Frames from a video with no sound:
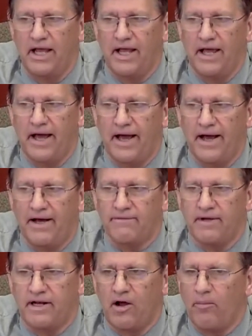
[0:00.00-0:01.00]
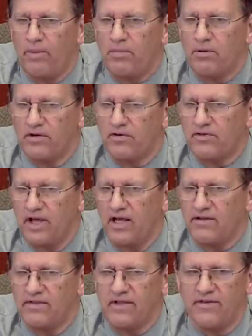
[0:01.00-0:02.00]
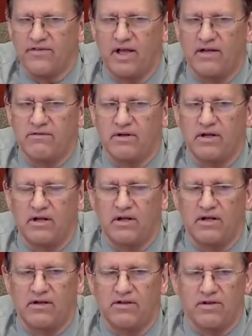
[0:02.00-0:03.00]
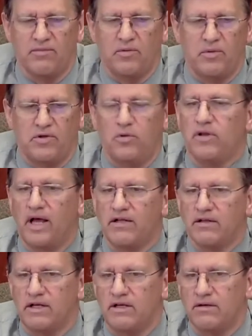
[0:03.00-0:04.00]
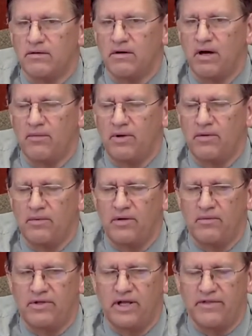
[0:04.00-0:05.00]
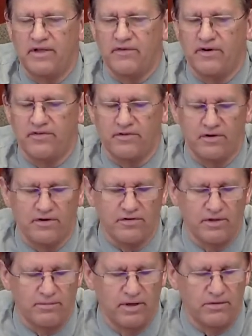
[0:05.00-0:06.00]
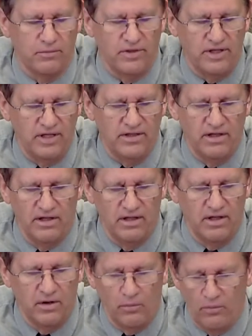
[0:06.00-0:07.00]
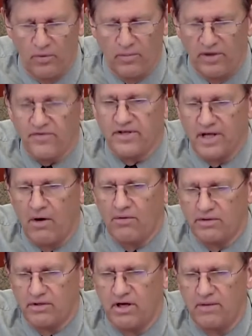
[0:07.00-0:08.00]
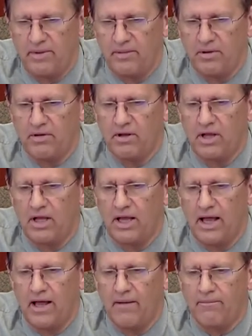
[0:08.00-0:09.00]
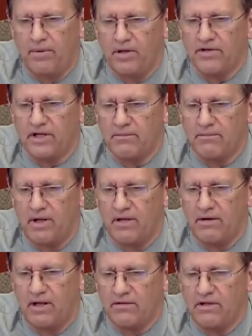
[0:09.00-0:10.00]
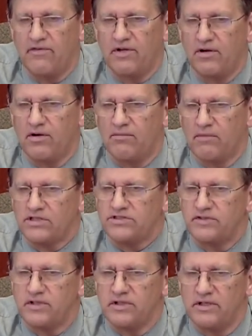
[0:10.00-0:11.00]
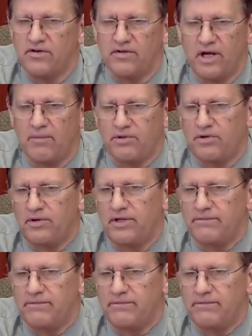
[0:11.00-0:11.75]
And I hope people understand that that's not something we do lightly. We take that very seriously, but we're missing out on people building and living here in Marshfield, and here's an opportunity.